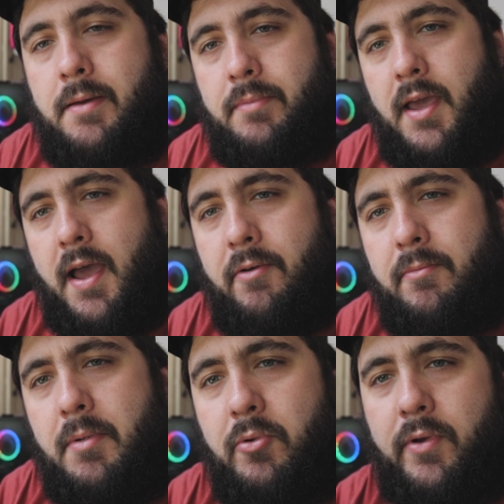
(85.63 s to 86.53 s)
But yeah, I
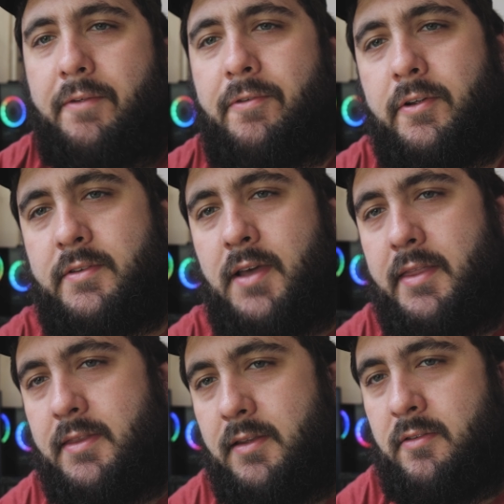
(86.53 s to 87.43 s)
remember when I first
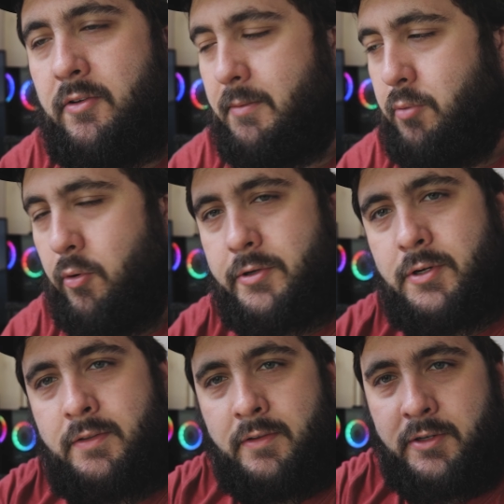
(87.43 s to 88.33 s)
got this doing
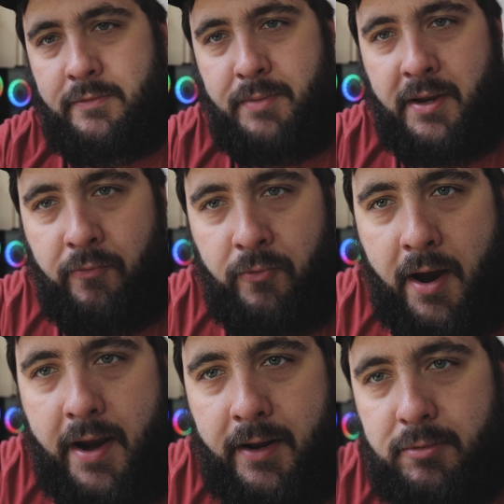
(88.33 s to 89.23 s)
portraits and just being
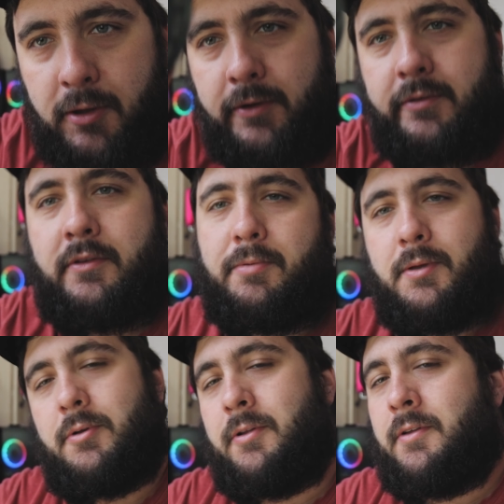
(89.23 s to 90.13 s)
right up close to
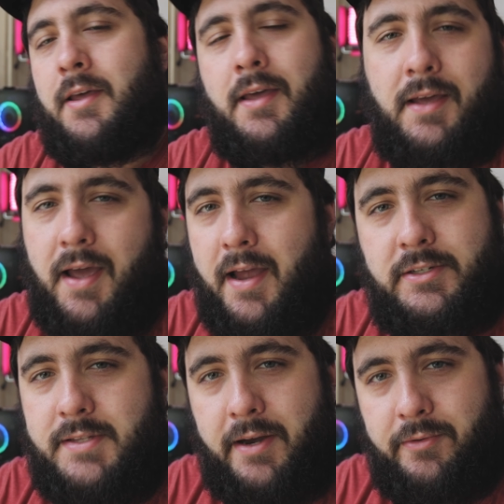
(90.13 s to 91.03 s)
people. I
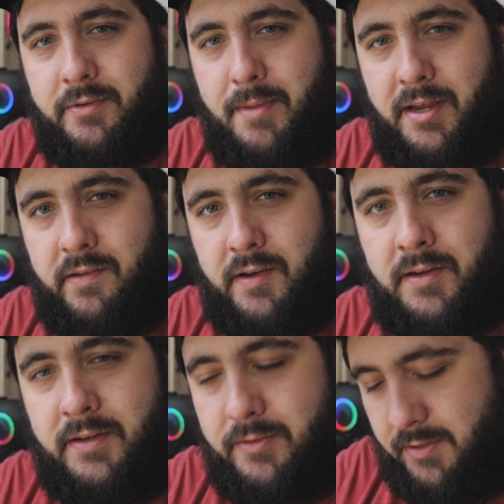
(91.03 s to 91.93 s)
just thought it was amazing.
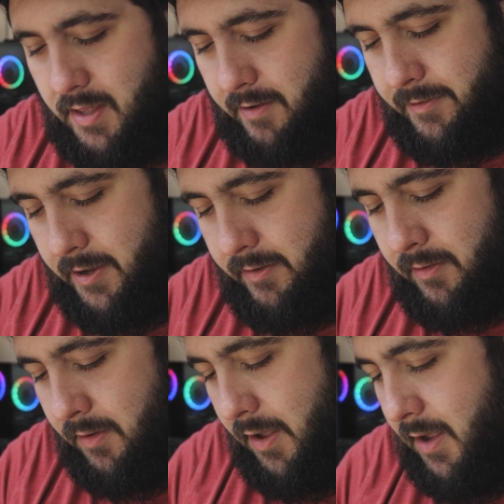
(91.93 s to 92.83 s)
It was a lot of fun.